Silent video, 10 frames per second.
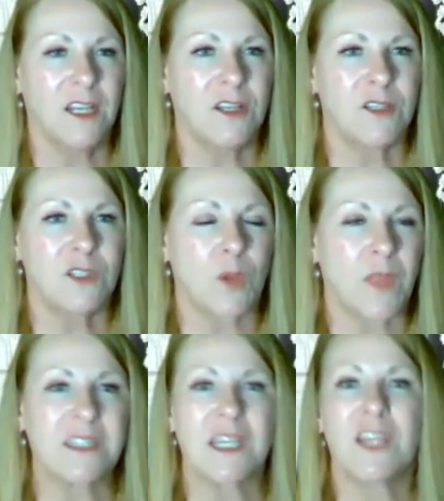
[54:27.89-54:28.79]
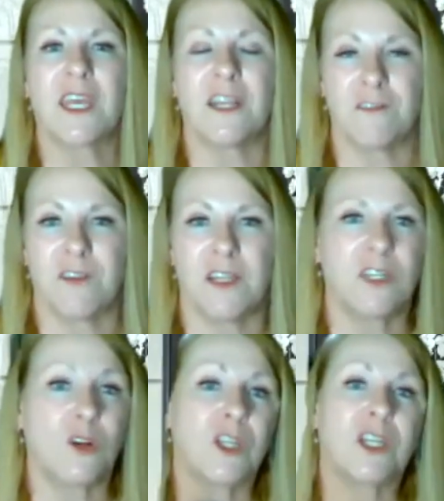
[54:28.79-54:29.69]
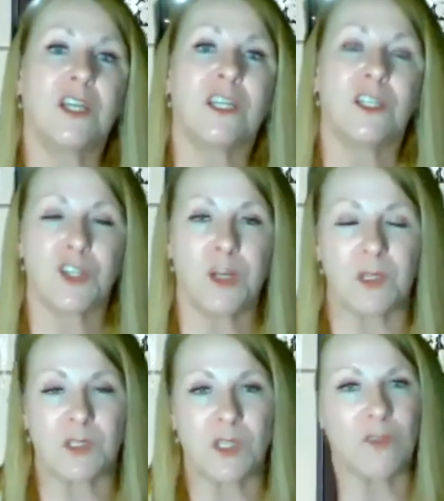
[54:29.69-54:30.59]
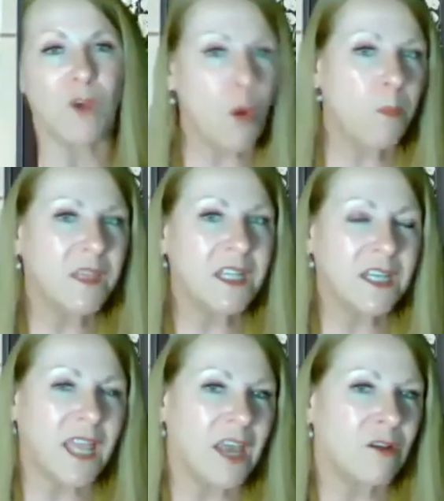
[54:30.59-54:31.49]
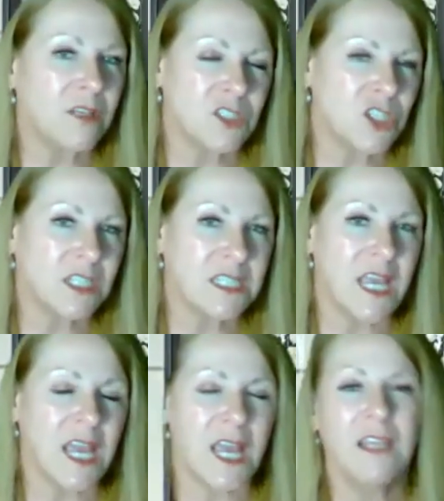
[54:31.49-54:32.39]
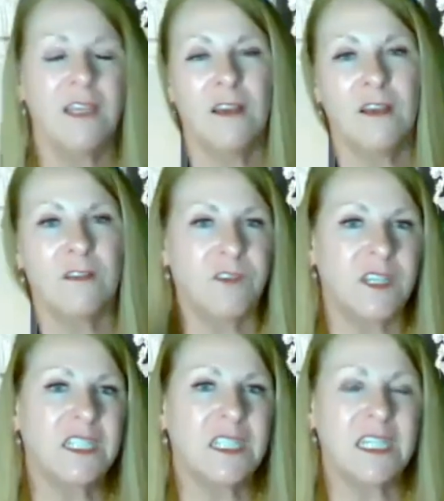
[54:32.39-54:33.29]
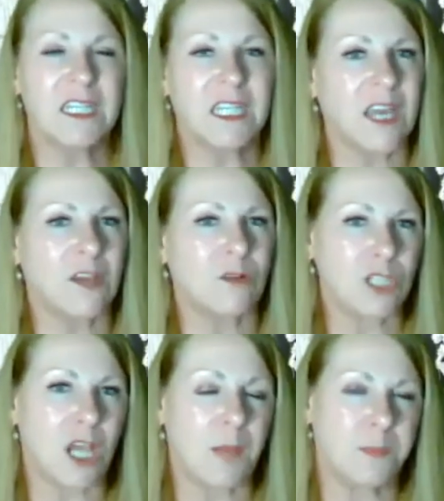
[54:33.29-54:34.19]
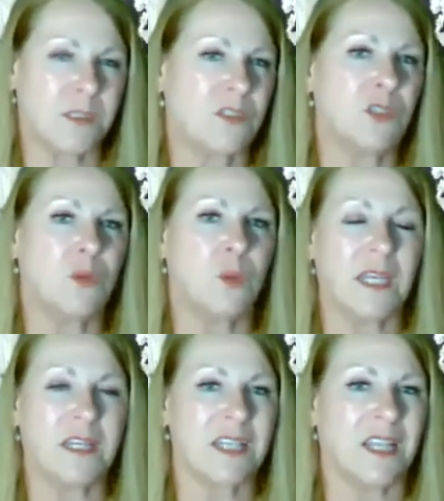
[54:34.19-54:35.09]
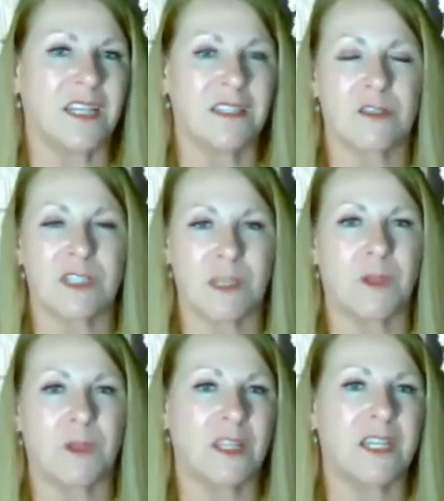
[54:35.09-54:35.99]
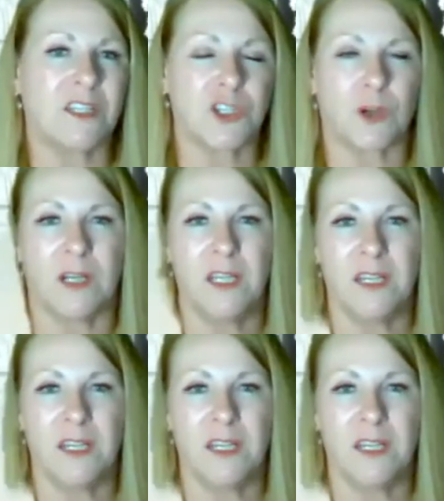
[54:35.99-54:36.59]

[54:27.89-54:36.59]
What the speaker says: So that's how you get it funded, or you can contribute. So you've opened the account, it took a day. Funding the account tops 2 weeks, unless there's some glitch or